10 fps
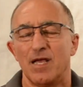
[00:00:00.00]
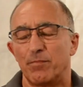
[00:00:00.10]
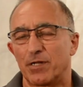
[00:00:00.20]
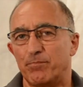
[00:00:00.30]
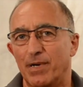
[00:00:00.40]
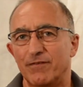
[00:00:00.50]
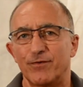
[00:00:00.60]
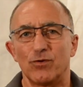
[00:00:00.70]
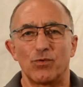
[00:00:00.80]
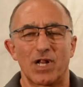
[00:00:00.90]
But above
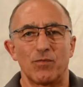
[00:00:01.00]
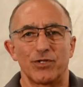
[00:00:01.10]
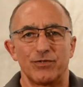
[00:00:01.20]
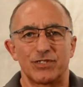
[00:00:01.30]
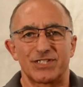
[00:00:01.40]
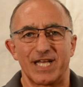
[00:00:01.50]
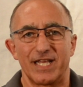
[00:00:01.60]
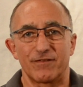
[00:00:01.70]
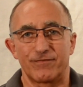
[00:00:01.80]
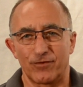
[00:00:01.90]
all, what I want you to
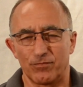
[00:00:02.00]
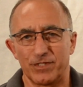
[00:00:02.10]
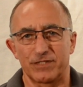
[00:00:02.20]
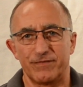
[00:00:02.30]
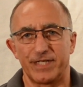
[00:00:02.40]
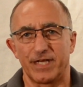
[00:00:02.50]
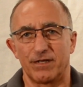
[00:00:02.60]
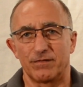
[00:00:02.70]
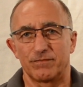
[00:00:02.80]
take from this video